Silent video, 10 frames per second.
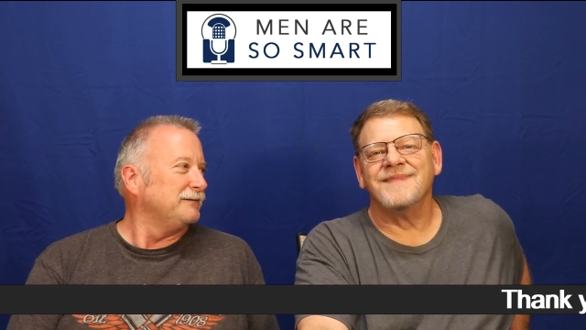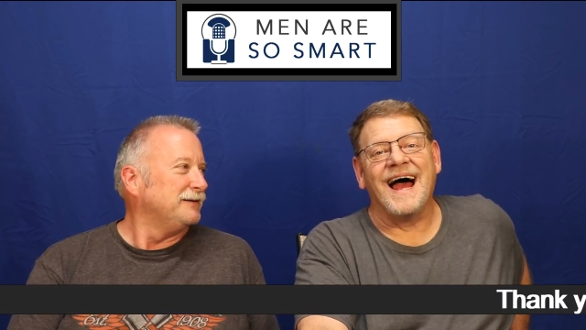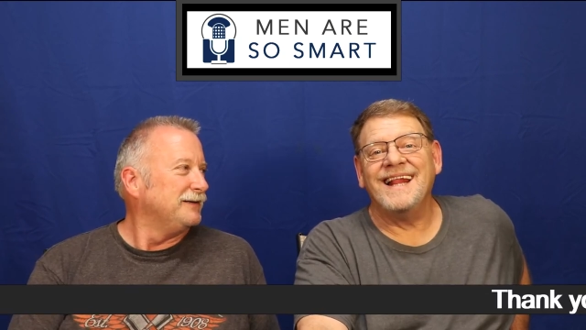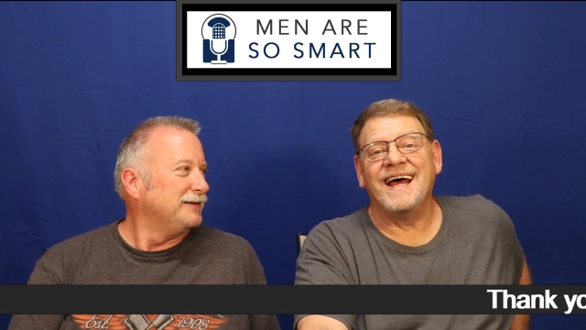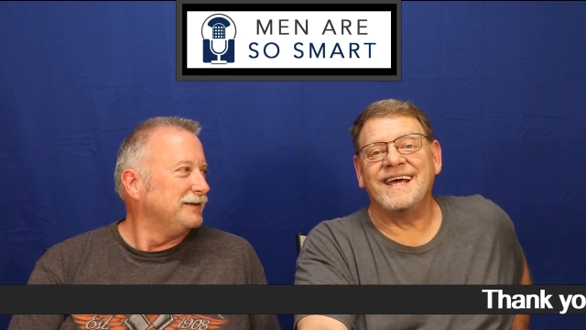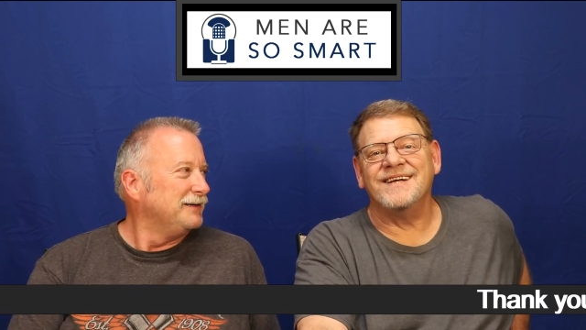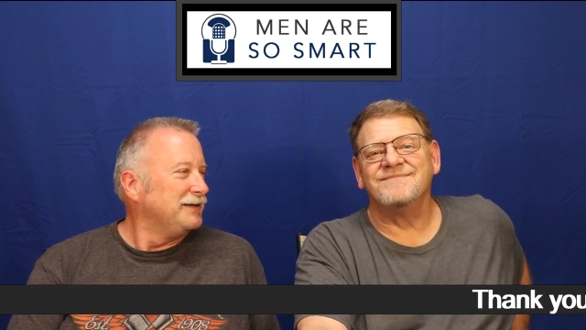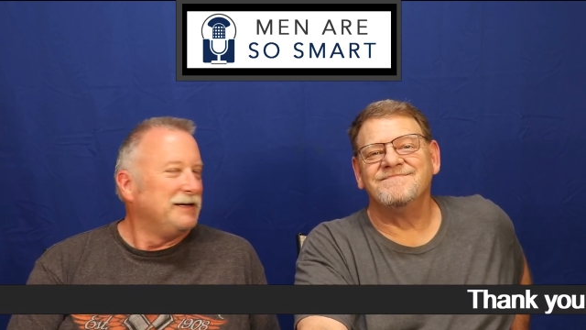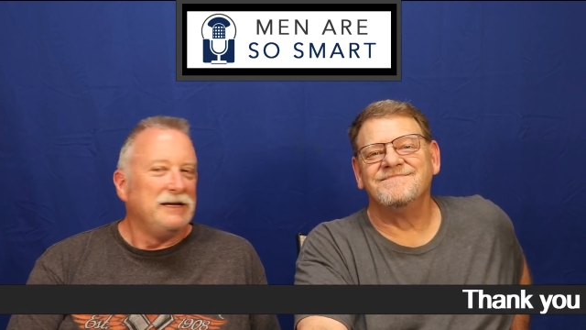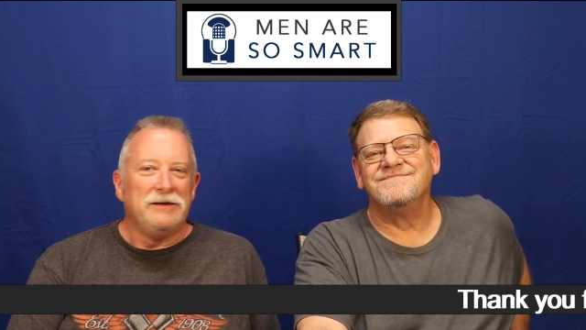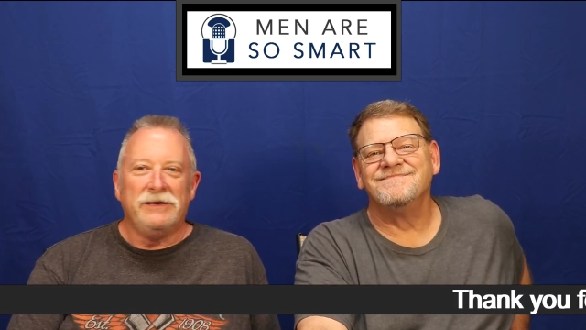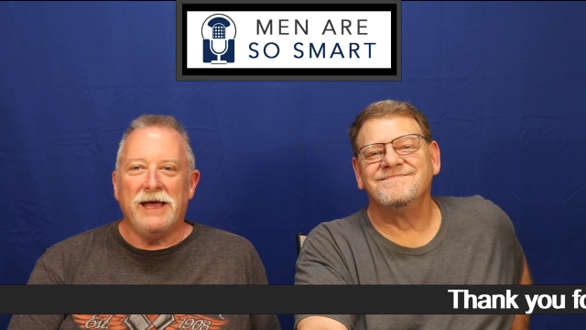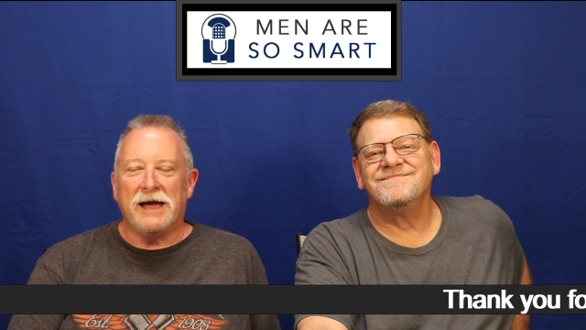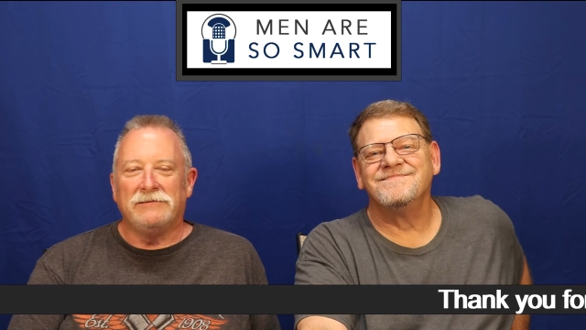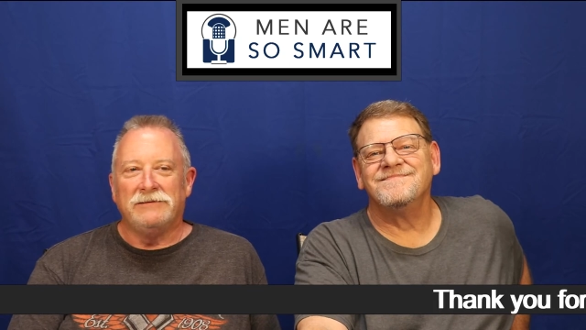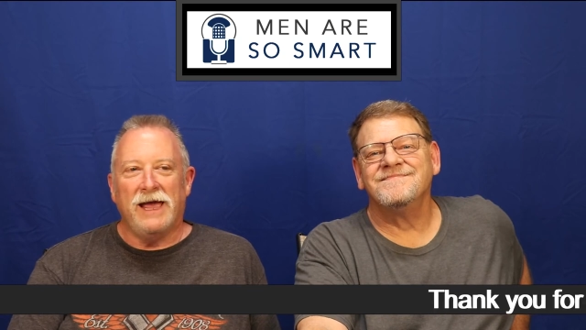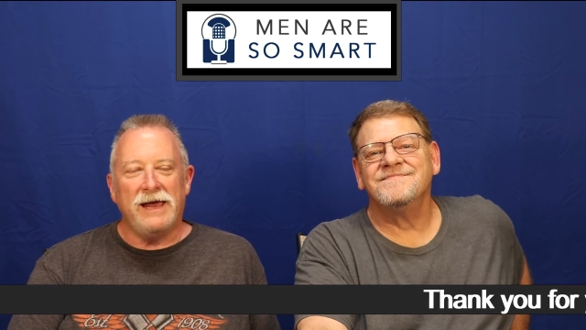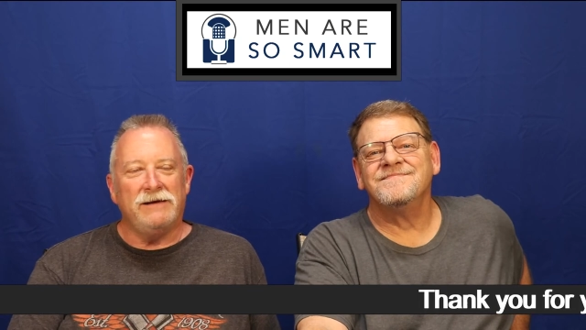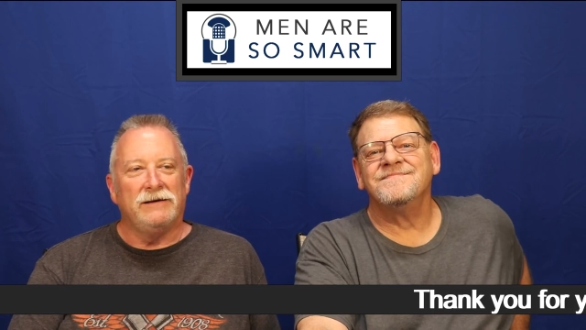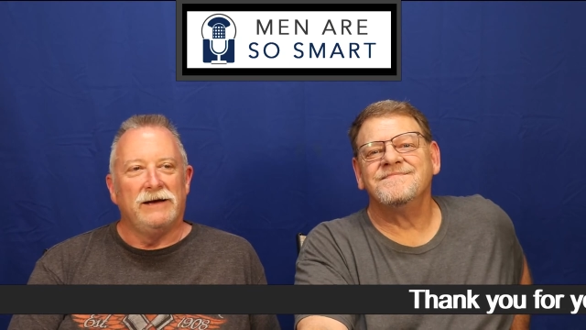Speaker 1: I like it. Yeah.
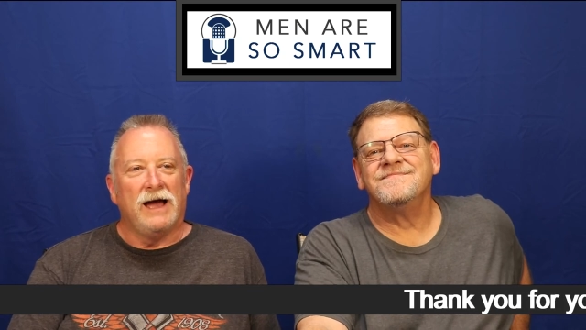Hey,